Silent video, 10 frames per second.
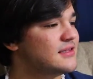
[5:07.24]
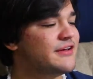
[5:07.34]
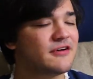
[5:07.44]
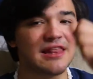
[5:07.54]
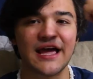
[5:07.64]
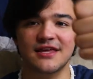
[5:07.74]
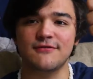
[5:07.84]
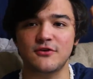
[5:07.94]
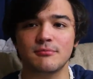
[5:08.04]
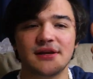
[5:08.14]
Leave a like
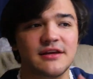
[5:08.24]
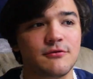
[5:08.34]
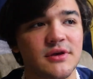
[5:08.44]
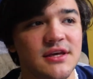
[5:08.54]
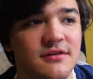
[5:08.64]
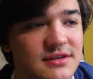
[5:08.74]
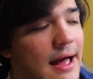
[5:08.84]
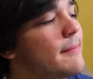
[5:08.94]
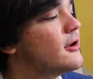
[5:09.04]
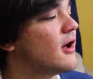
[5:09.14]
if you believe we can top it